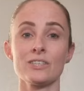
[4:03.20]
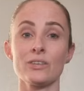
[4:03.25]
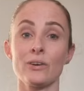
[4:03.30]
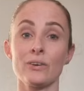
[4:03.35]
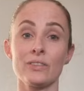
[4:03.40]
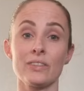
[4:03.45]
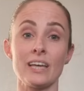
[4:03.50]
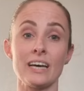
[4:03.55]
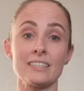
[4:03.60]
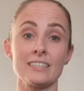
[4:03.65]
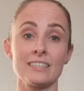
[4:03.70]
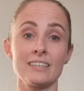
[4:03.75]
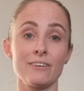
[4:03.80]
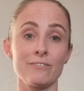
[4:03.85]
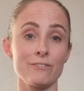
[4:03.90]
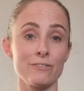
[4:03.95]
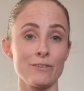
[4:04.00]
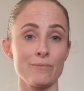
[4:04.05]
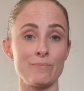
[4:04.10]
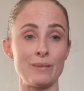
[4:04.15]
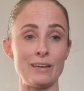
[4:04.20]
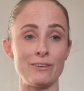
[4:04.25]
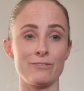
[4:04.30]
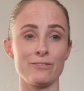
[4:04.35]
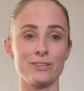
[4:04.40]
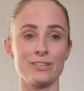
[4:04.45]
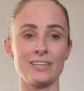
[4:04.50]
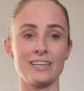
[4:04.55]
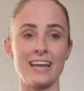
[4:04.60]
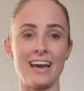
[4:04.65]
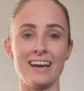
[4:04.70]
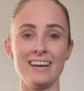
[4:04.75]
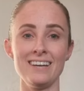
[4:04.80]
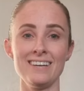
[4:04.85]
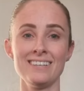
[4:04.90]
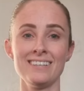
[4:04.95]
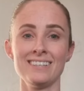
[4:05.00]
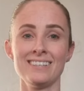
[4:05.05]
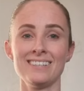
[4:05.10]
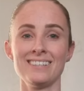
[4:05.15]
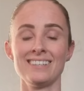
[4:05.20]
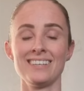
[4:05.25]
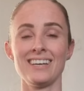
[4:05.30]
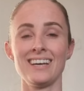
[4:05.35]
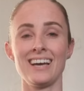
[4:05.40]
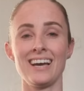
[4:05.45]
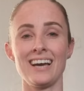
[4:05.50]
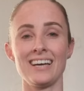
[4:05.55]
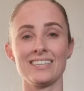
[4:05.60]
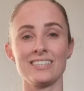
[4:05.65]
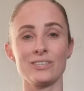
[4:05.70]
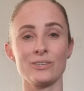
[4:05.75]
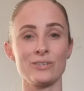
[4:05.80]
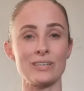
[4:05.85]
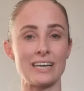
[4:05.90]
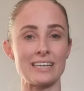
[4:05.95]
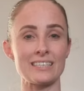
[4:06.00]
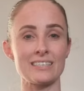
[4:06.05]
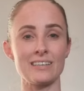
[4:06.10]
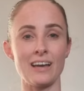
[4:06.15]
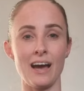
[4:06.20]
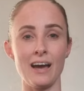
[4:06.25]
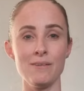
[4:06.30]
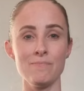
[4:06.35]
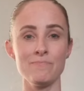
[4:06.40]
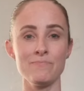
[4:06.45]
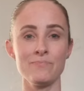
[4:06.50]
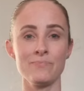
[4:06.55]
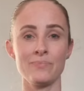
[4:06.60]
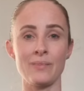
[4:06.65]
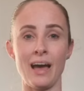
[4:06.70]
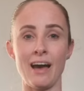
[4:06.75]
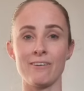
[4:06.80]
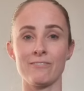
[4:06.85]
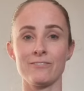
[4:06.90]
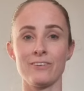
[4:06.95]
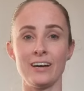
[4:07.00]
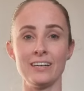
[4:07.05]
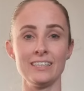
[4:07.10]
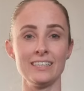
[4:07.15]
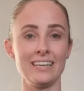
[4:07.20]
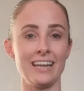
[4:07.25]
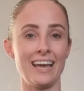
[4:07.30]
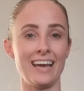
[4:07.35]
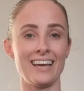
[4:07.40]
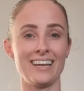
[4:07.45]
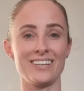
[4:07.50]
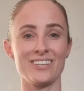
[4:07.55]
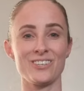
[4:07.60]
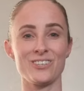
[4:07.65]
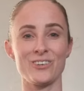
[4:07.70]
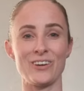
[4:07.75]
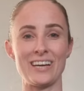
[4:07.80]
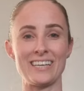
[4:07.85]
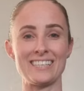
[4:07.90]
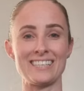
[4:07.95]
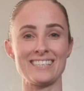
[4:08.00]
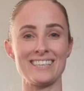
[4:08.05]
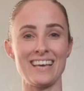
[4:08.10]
So that's it from me for today. Until next time, have fun and train